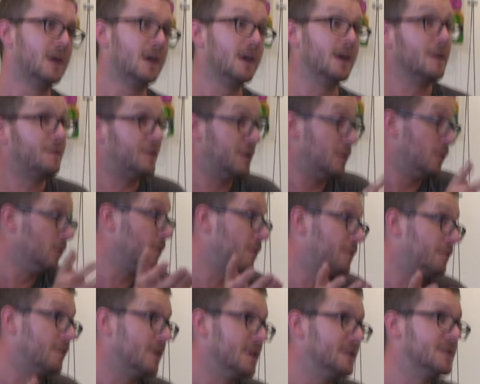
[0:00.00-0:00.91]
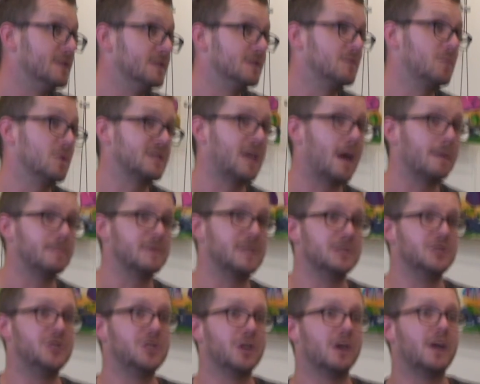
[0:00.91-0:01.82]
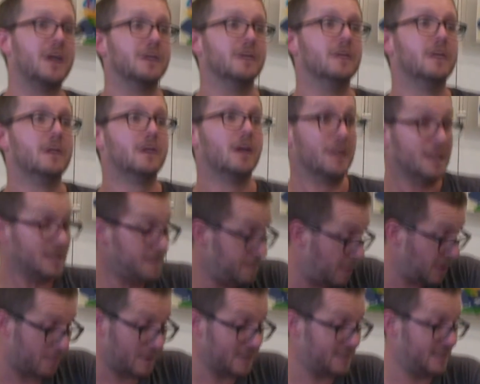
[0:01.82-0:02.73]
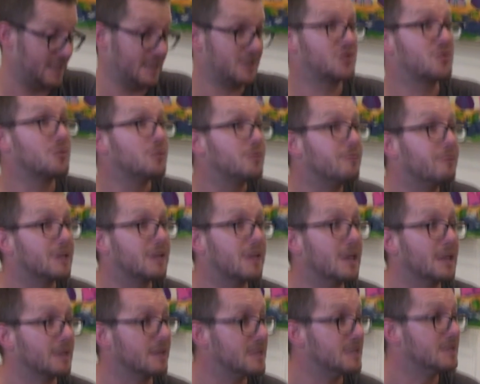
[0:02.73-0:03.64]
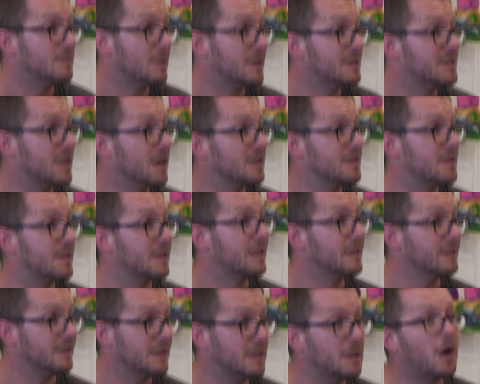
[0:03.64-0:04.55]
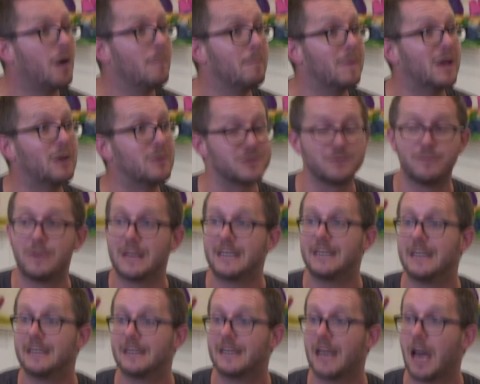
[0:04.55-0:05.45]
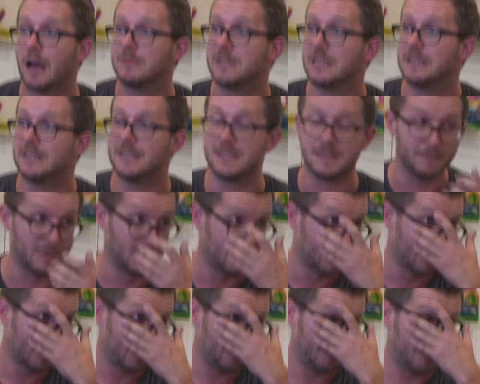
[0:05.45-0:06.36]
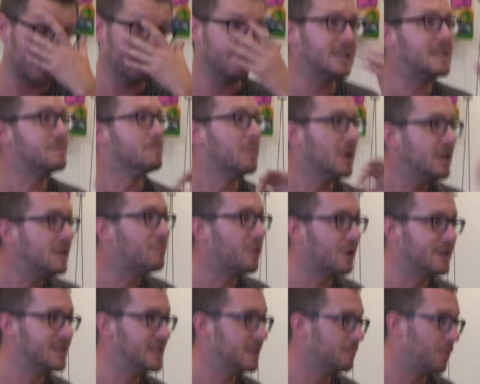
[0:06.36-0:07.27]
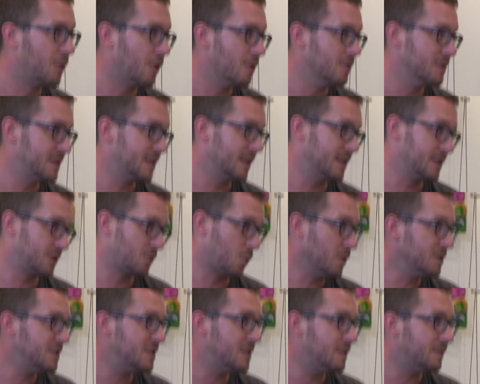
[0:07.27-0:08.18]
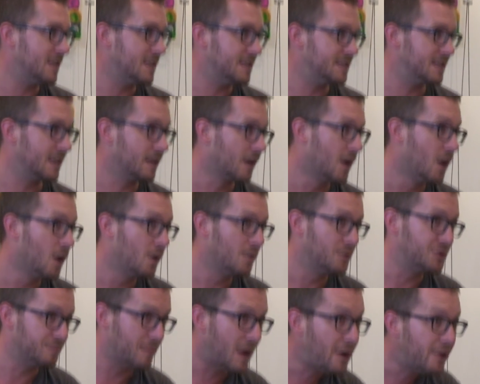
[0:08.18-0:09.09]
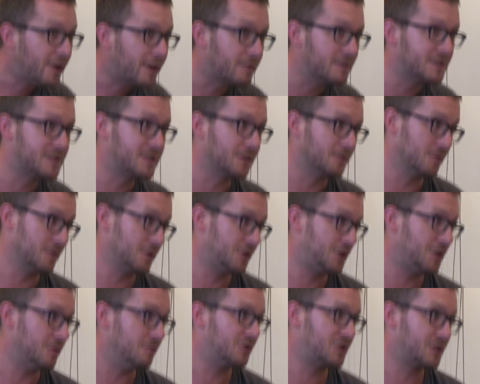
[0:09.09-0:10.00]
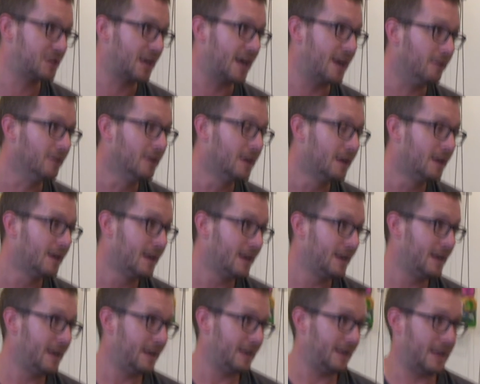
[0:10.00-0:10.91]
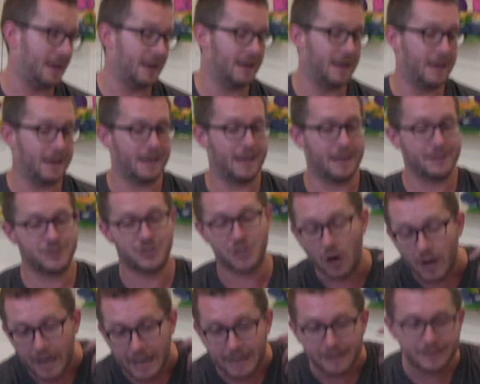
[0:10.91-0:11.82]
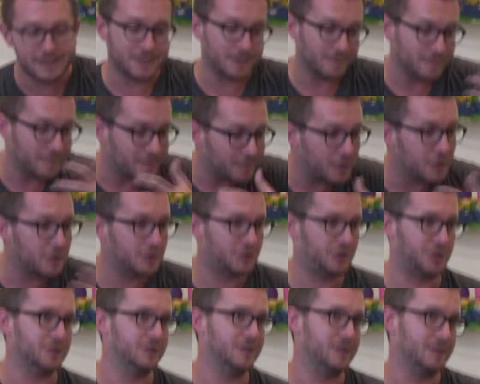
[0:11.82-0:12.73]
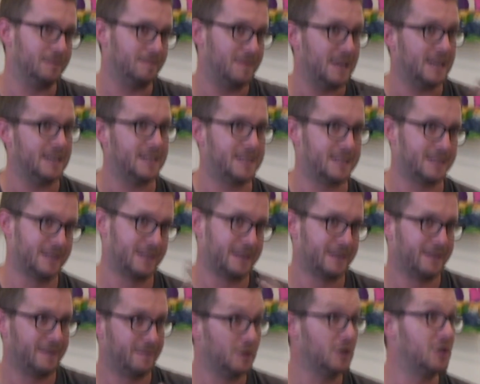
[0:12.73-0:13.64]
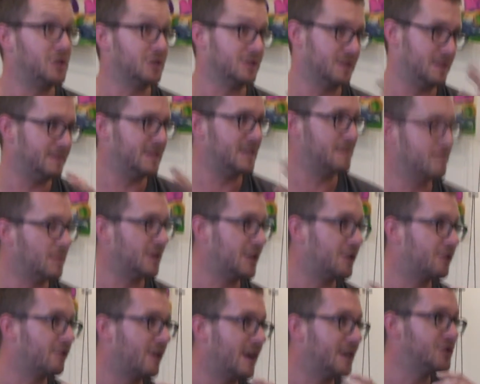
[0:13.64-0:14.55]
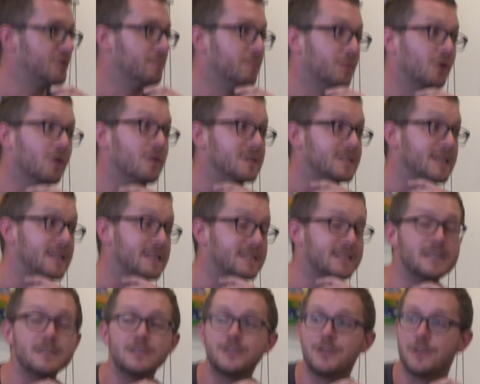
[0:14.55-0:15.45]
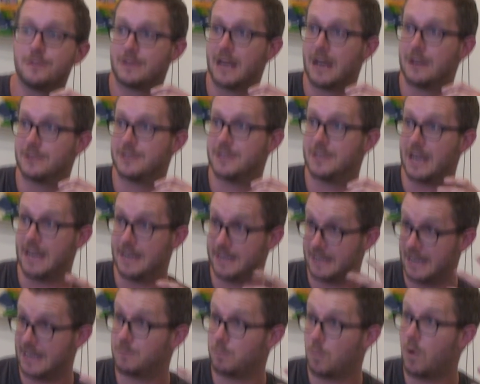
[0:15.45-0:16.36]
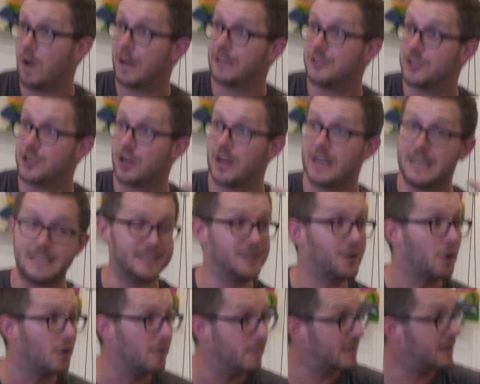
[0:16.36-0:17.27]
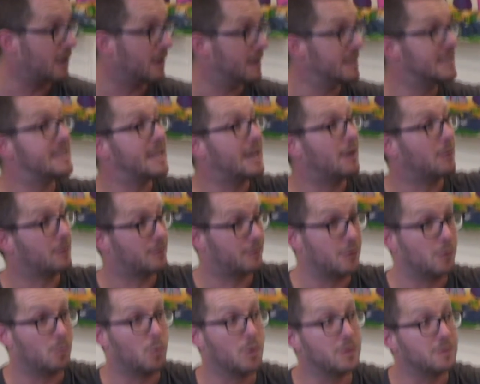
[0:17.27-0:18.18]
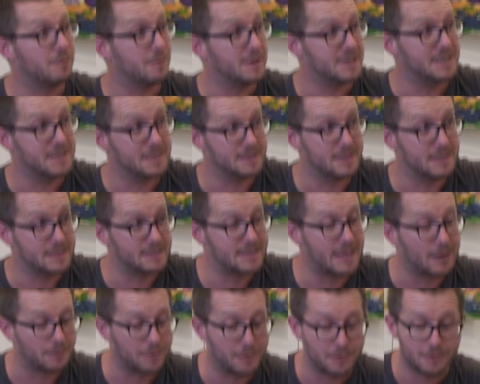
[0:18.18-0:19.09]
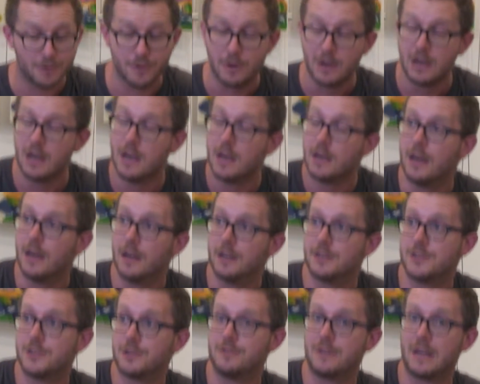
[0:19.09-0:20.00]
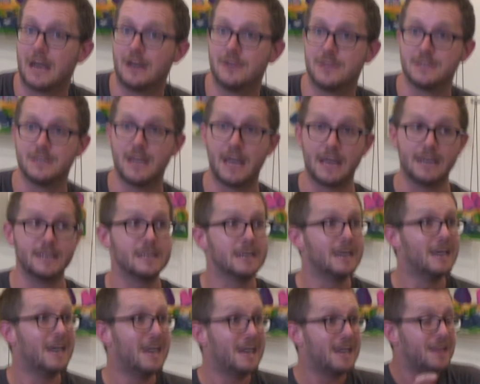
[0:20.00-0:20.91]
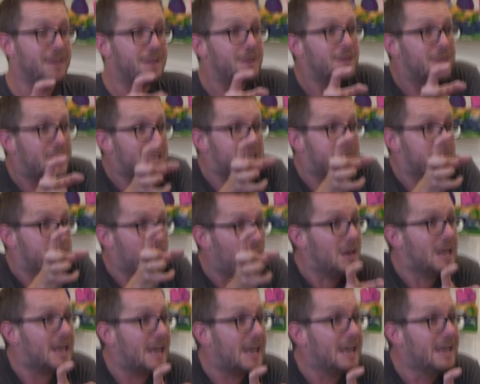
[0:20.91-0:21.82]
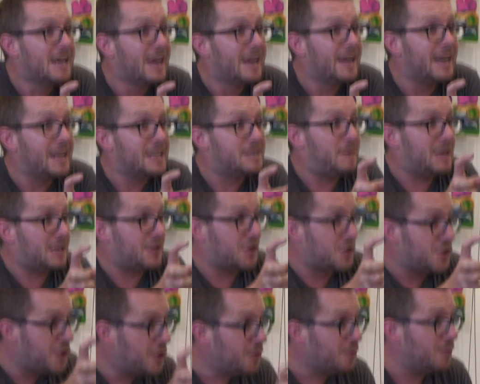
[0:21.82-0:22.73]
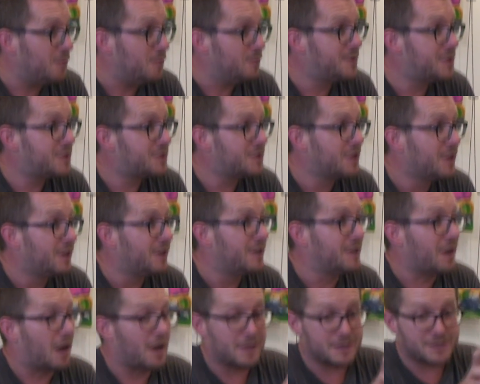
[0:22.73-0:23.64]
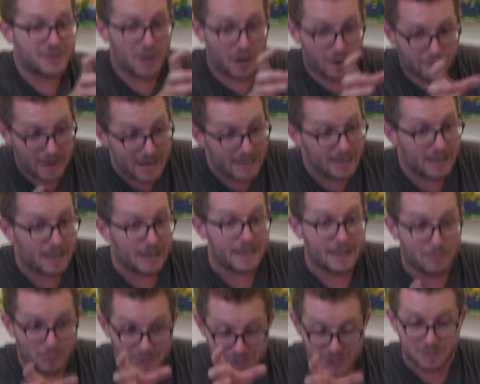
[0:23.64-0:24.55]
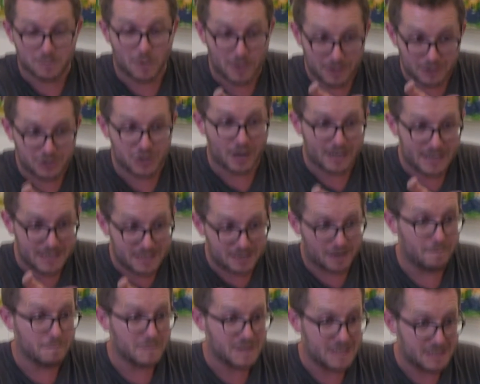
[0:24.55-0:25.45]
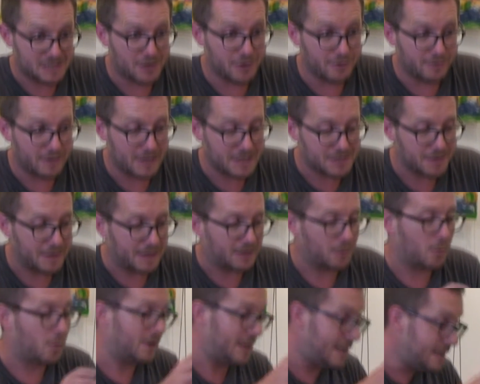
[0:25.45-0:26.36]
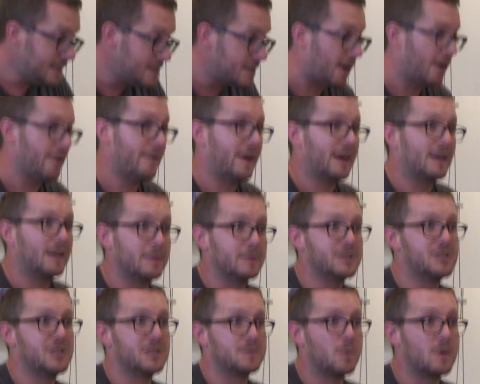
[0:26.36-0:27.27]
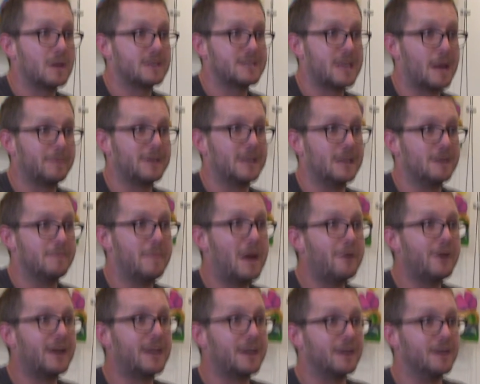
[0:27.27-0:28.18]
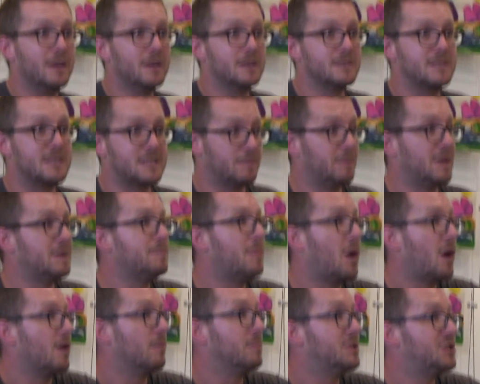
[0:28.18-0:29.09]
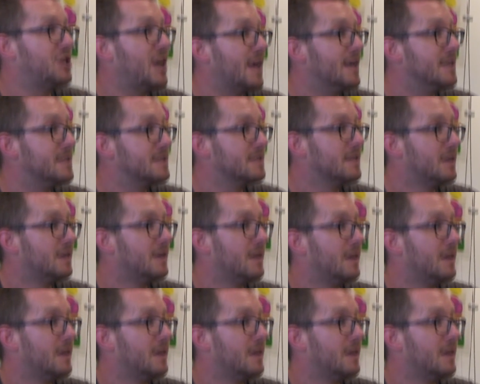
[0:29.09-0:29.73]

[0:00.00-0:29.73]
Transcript: And if you look, for instance, what's happened in China, and this, by the way, is an extraordinary thing, this is where you start thinking the alarm bells are ringing in capitalism, that this money printing process, quantitativism, which America has done on a huge scale, China has done versions of this money creation process since 2008. That's why the Chinese economy kind of sailed through, one of the reasons it sailed through 2008. That this money is being used either directly, which is what the Chinese government is currently doing, or indirectly, which is what's happening in America, to simply buy up shares.